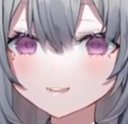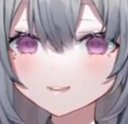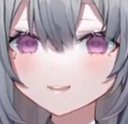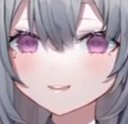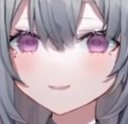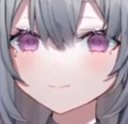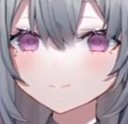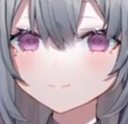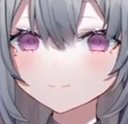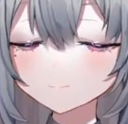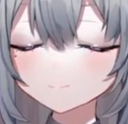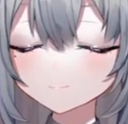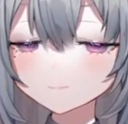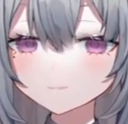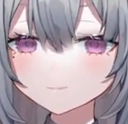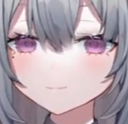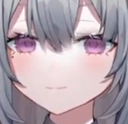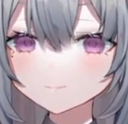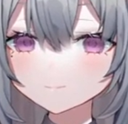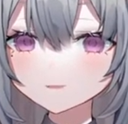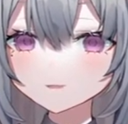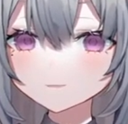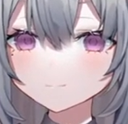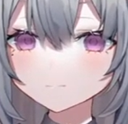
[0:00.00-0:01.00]
Smooth we
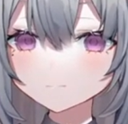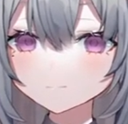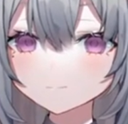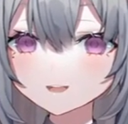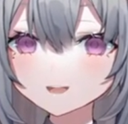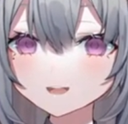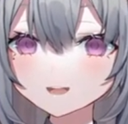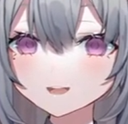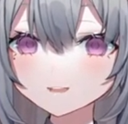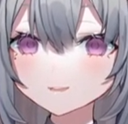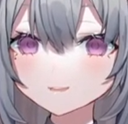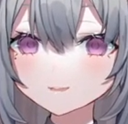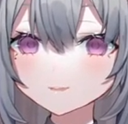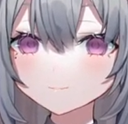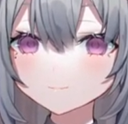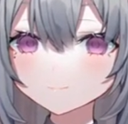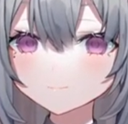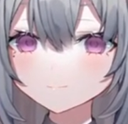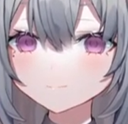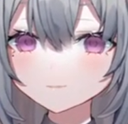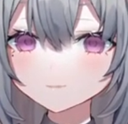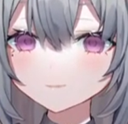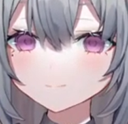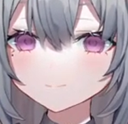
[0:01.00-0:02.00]
sipping. Forward. A
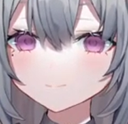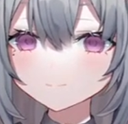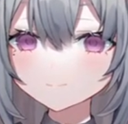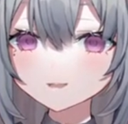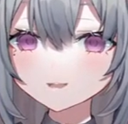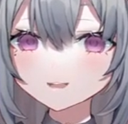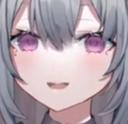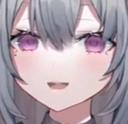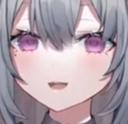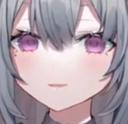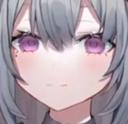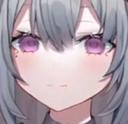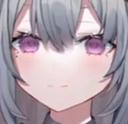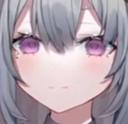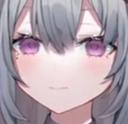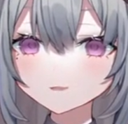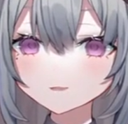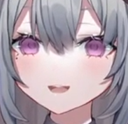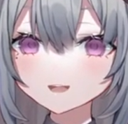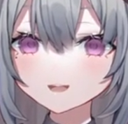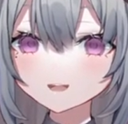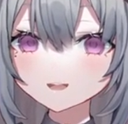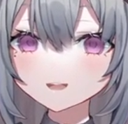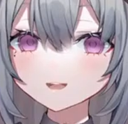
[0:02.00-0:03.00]
smooth drink helps
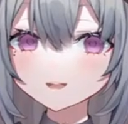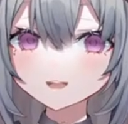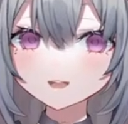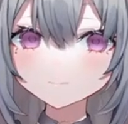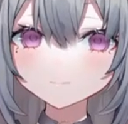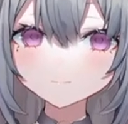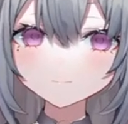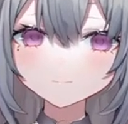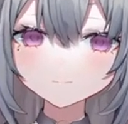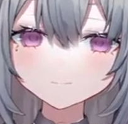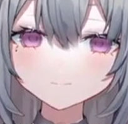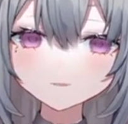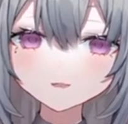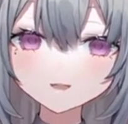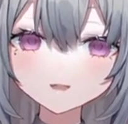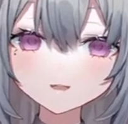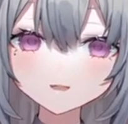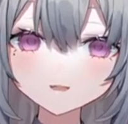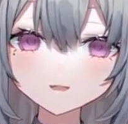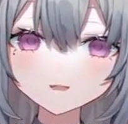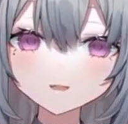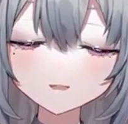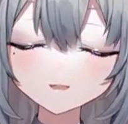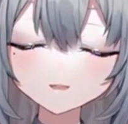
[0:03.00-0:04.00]
make any day a bit I
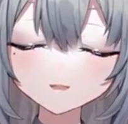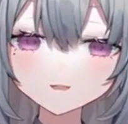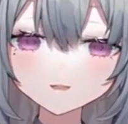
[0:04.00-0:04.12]
guess smooth